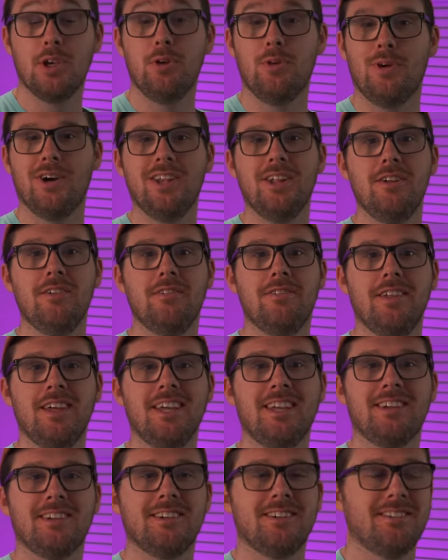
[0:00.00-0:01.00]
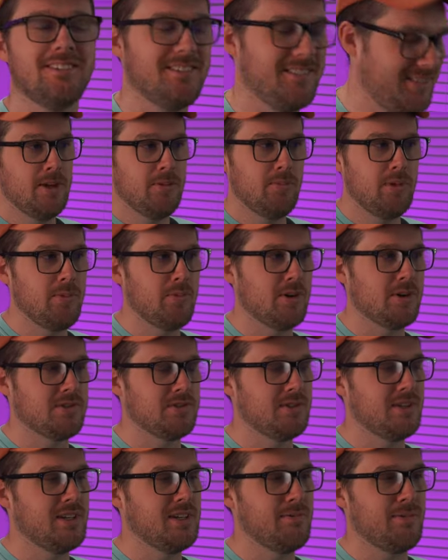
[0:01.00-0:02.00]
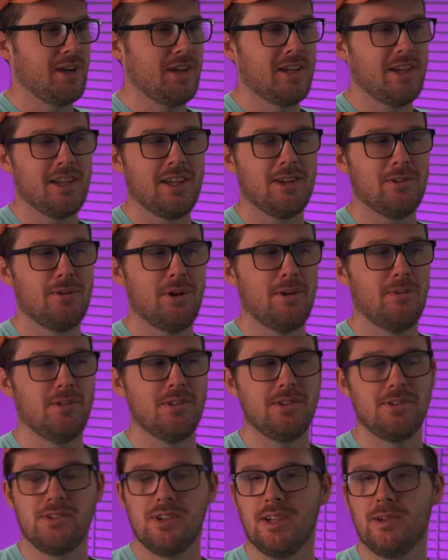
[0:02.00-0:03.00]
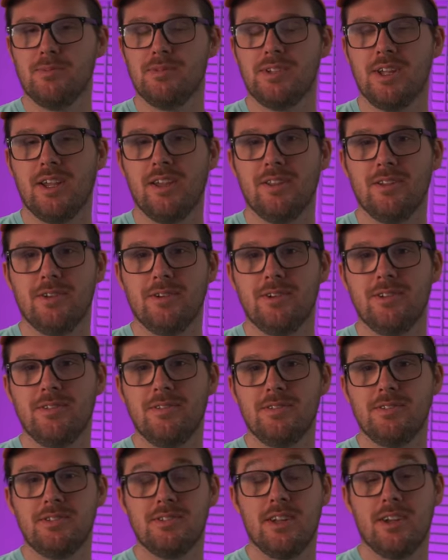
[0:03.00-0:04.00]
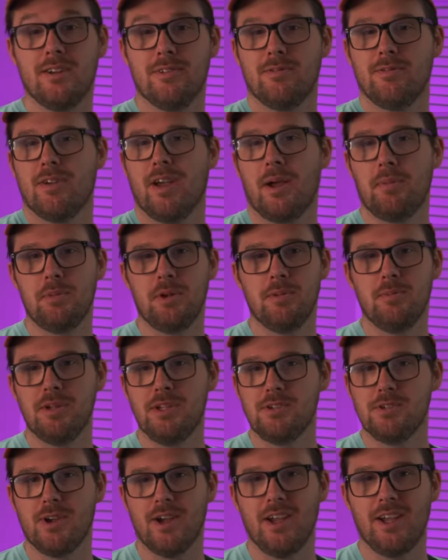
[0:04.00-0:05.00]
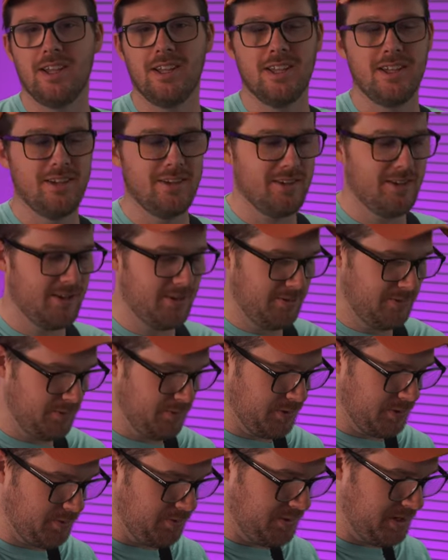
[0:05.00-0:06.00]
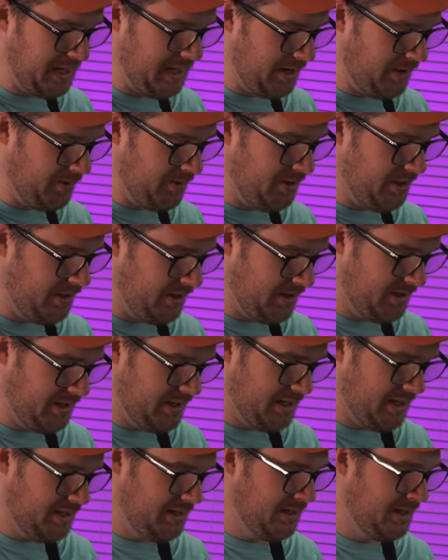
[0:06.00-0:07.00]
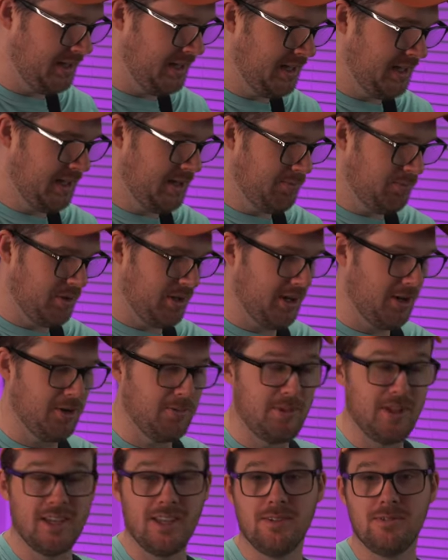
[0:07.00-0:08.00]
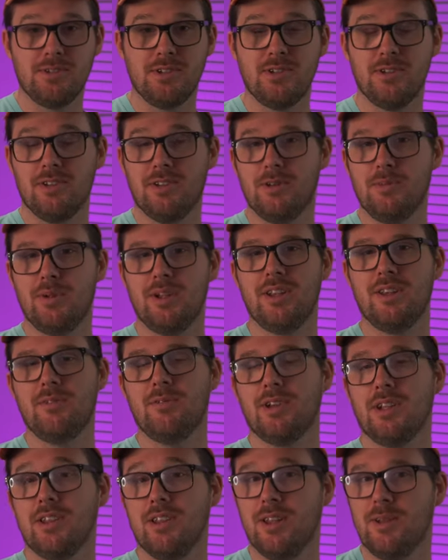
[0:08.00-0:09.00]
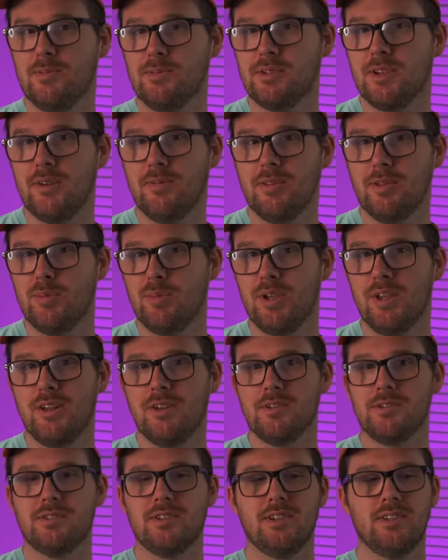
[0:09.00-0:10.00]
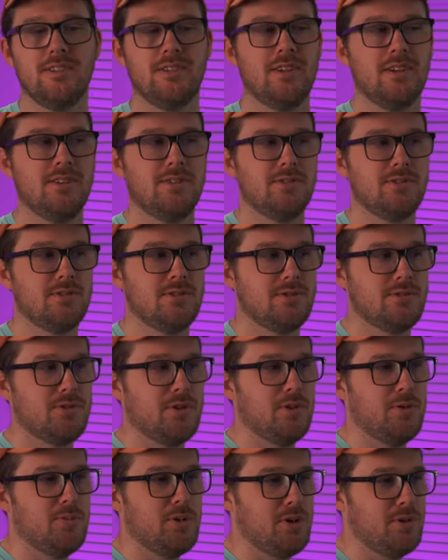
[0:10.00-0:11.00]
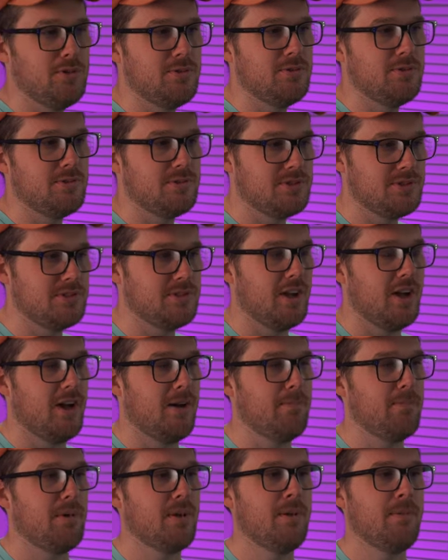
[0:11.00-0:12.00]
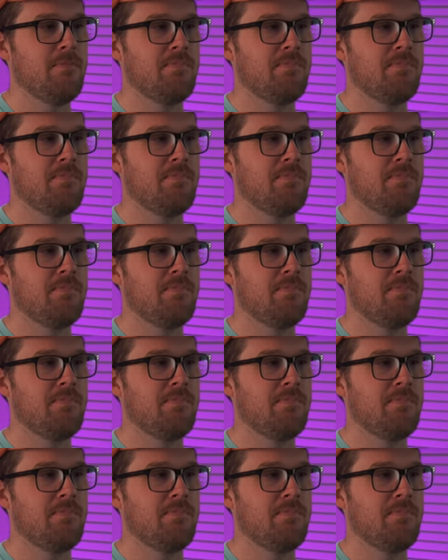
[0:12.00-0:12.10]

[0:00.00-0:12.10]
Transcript: what do you think? Me personally, if I can get away with the James Taylor stuff, I'm going to be trying it from now on. But I hope that gives you a little bit of a glimpse of the Peterson StroboStomp